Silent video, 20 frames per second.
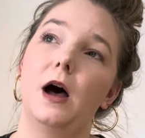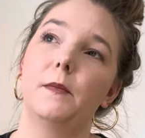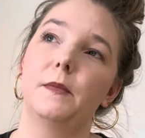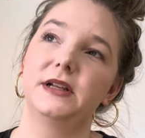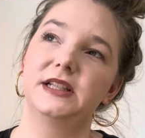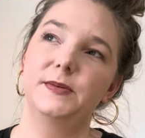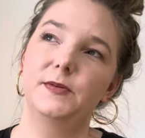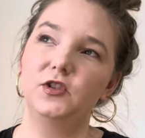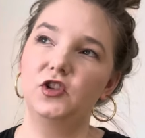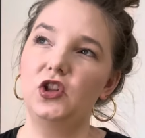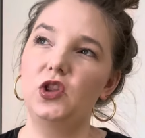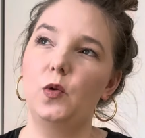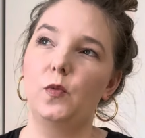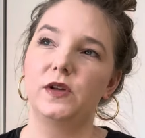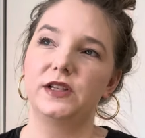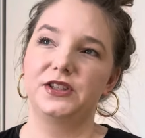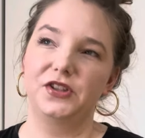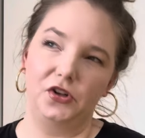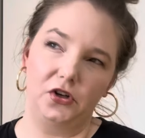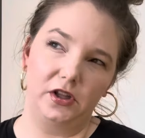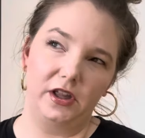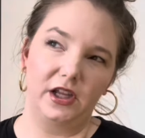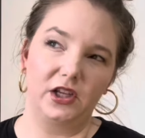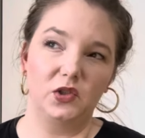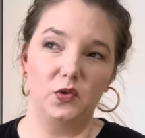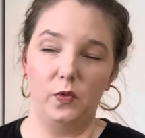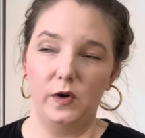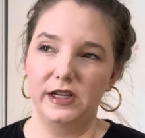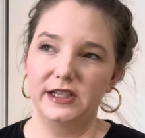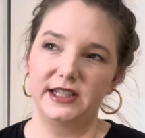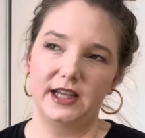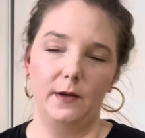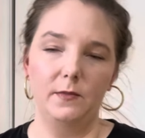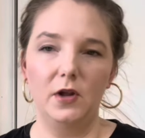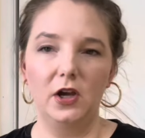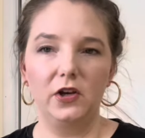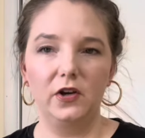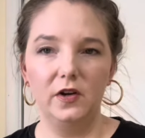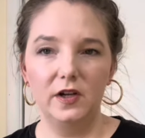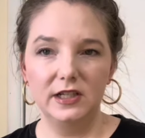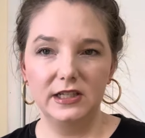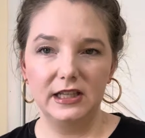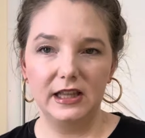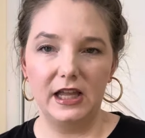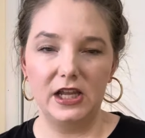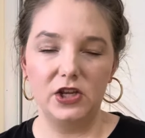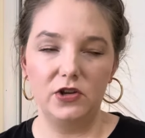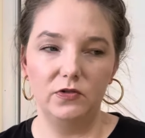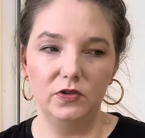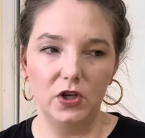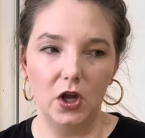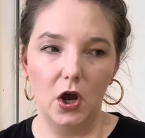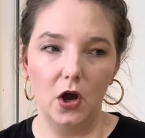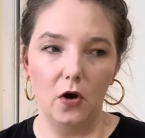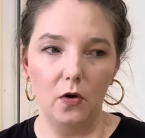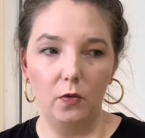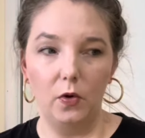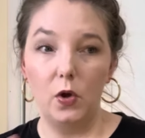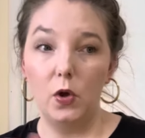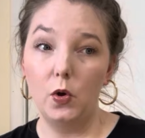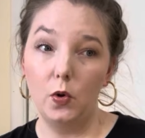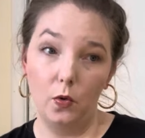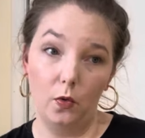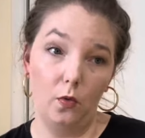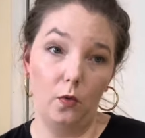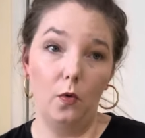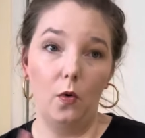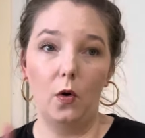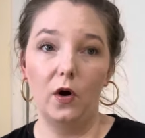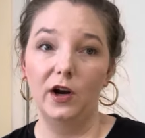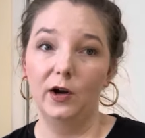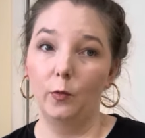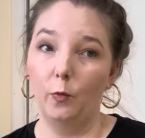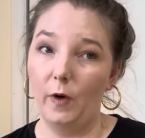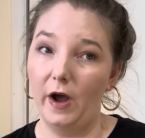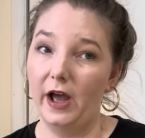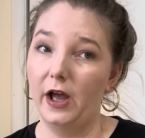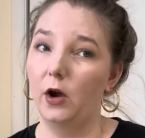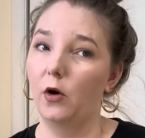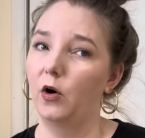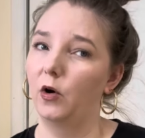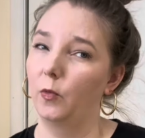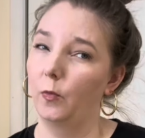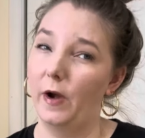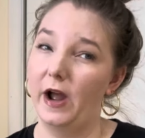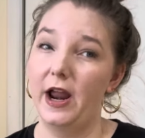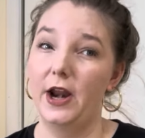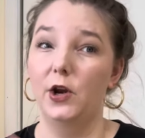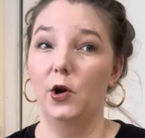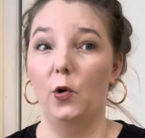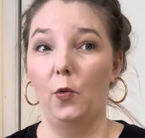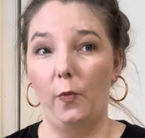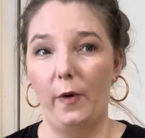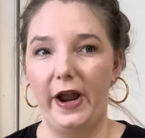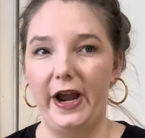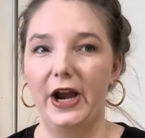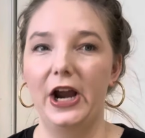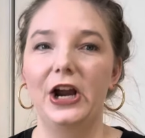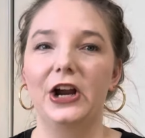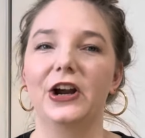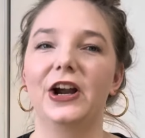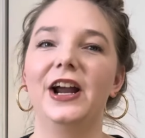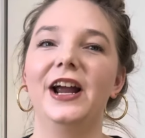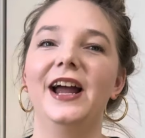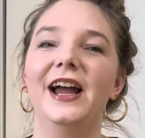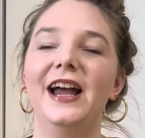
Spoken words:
especially the ones that are like twists, I'm not going to let you know who or what or when or where